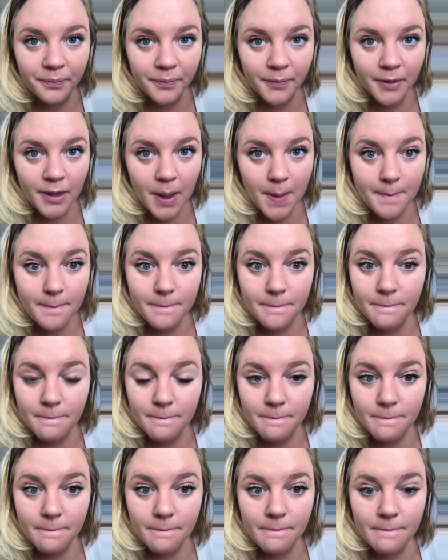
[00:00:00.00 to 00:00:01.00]

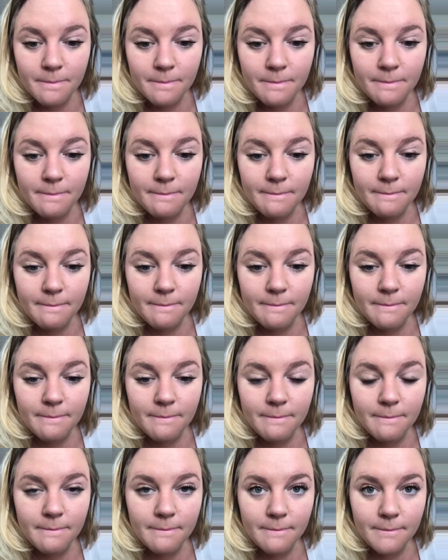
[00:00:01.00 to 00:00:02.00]

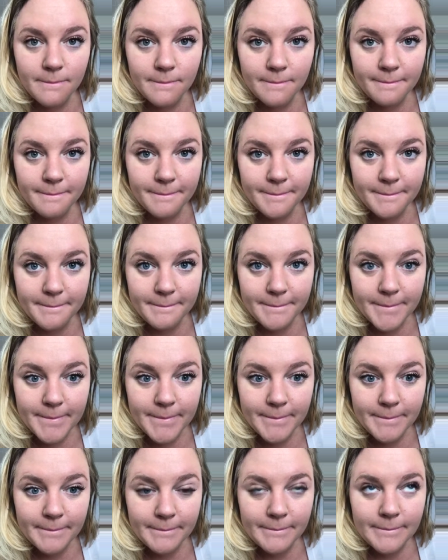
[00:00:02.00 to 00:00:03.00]

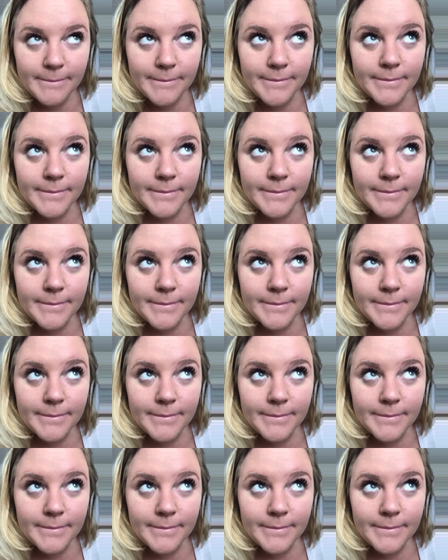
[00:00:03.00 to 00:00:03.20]
No one is speaking in this clip.